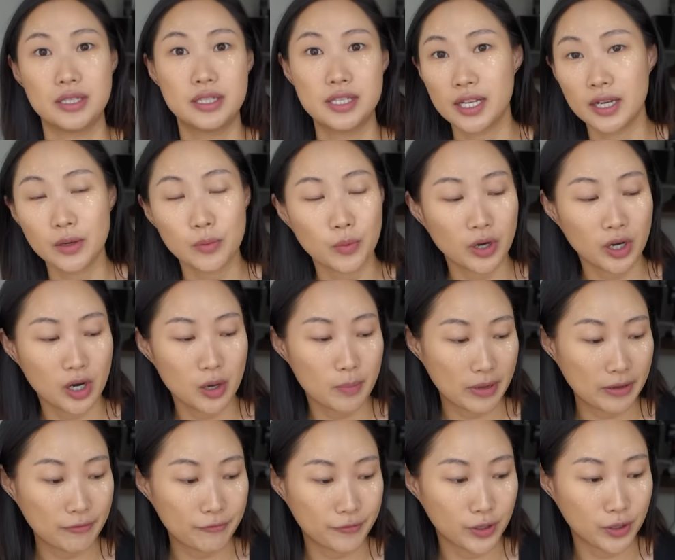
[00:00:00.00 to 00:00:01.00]
didn't work on
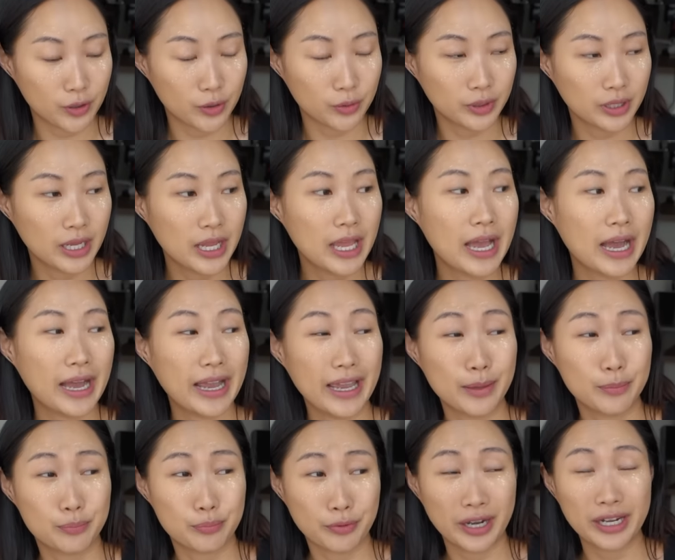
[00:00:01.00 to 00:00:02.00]
my phone. I
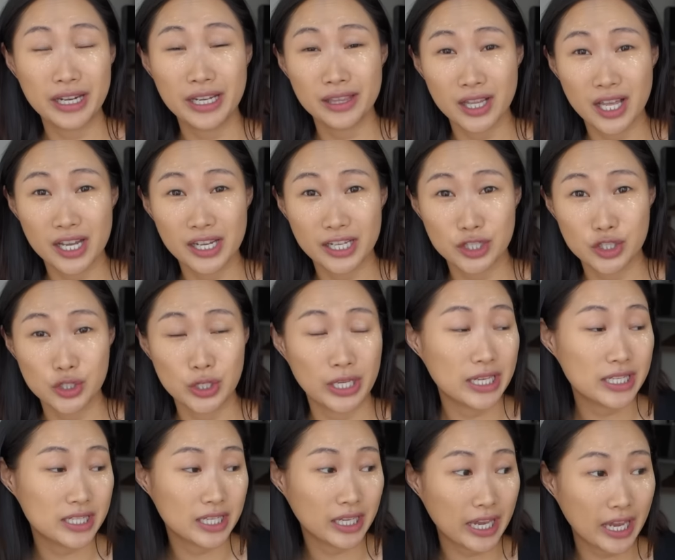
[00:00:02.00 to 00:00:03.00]
had Brandon log into
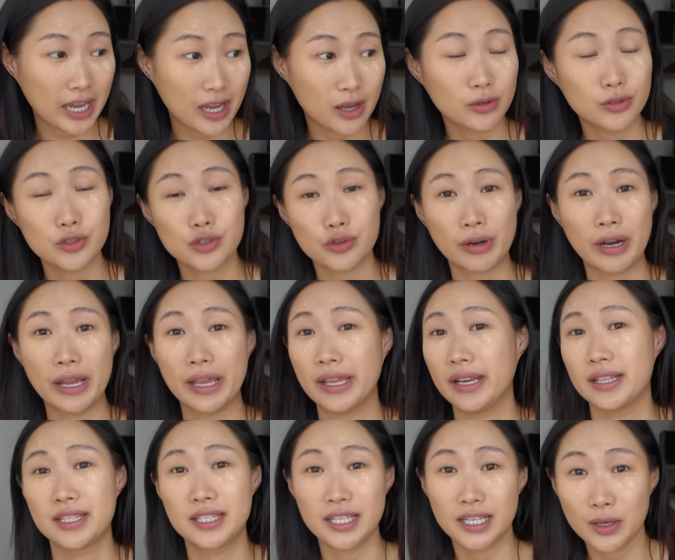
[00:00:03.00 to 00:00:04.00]
his account,
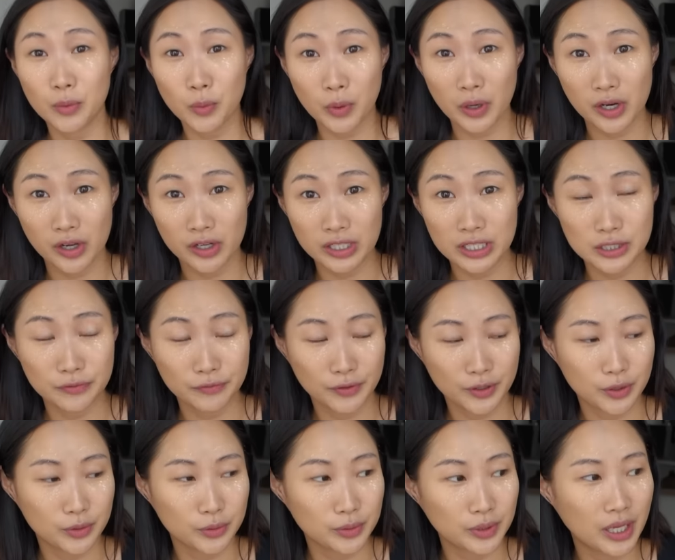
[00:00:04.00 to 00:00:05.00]
tried, didn't work on his
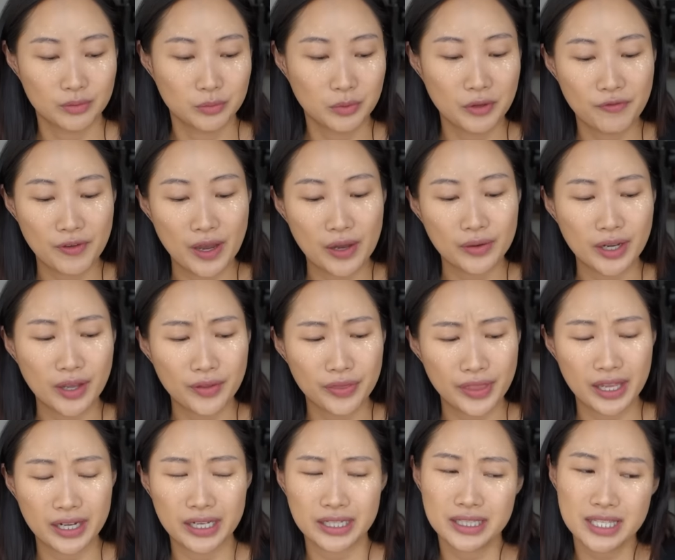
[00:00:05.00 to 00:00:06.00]
phone. We found out
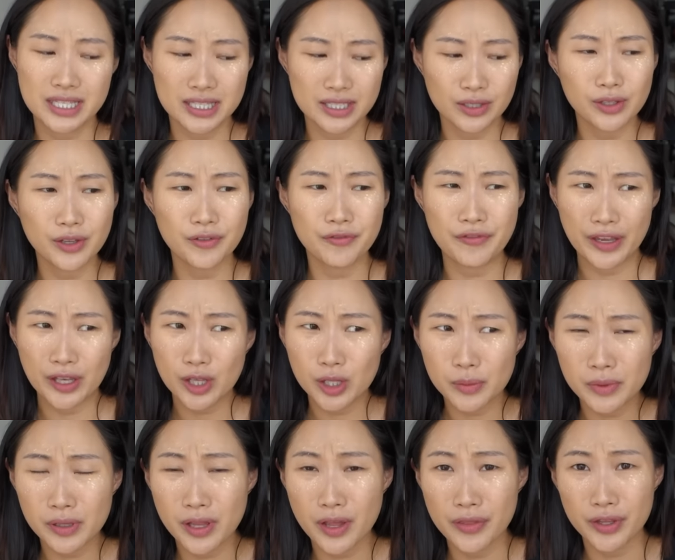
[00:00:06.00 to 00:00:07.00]
that it's still
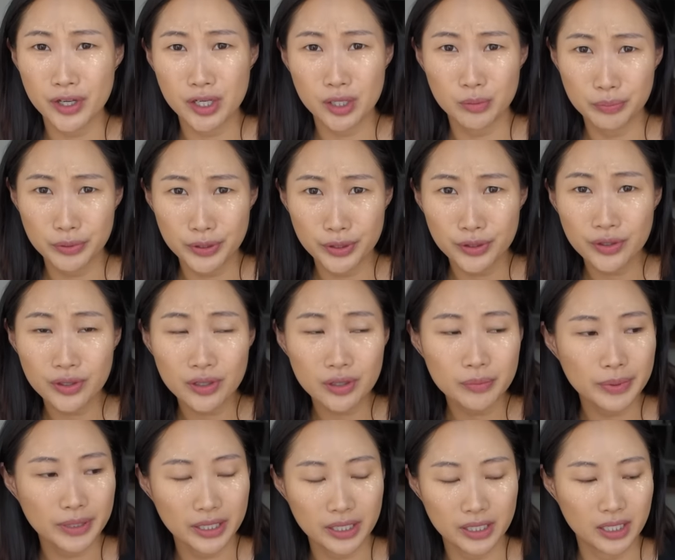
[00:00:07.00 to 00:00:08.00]
available on the computer,
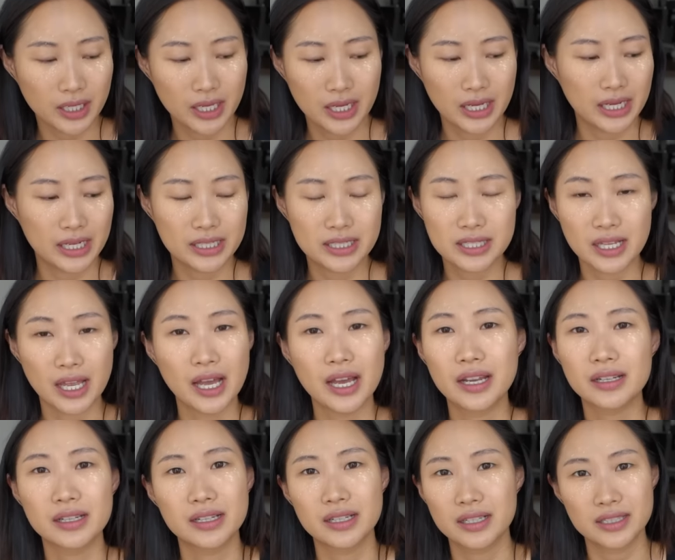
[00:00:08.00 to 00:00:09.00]
but it's
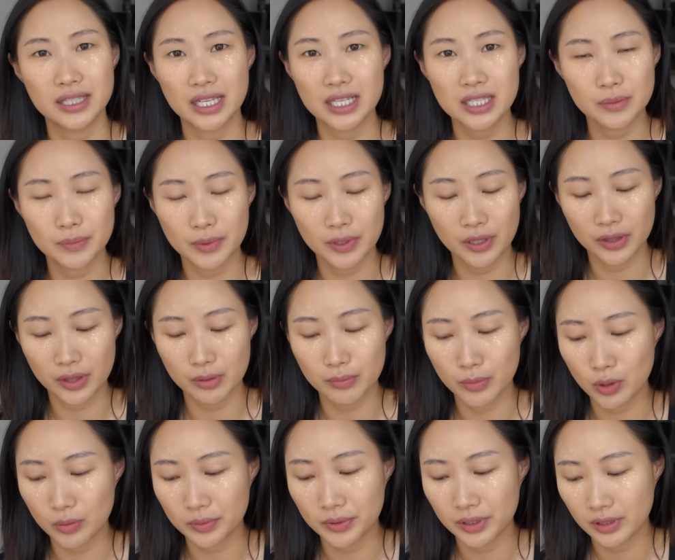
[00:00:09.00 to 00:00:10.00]
not accessible on the
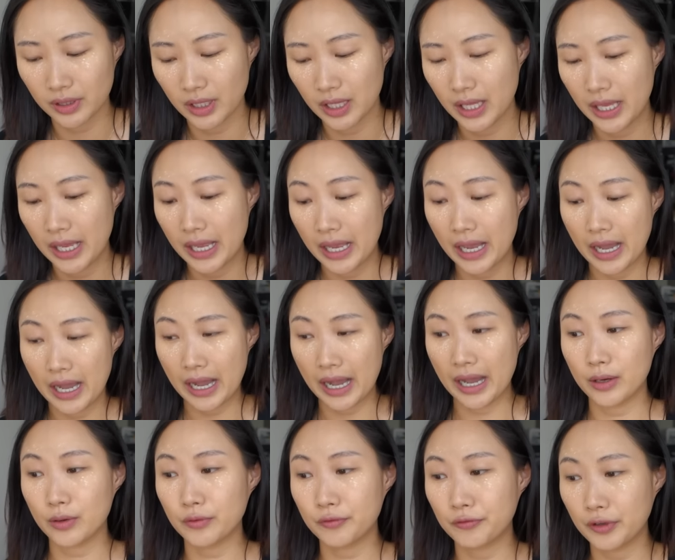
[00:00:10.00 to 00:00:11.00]
mobile.
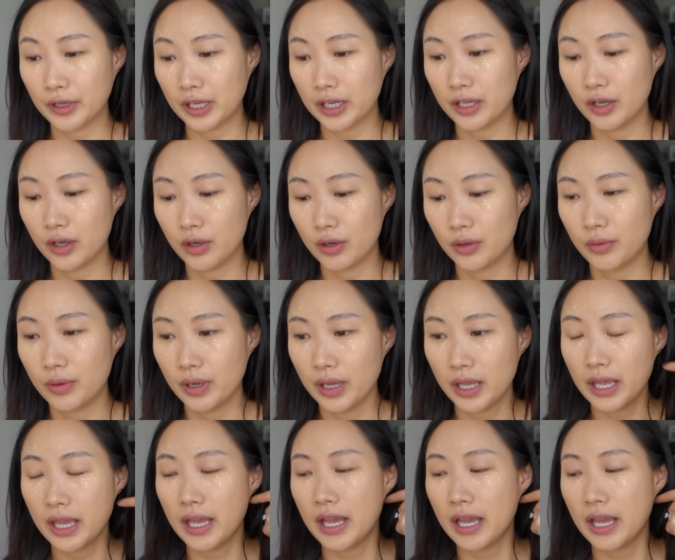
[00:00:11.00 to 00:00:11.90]
I don't freaking know.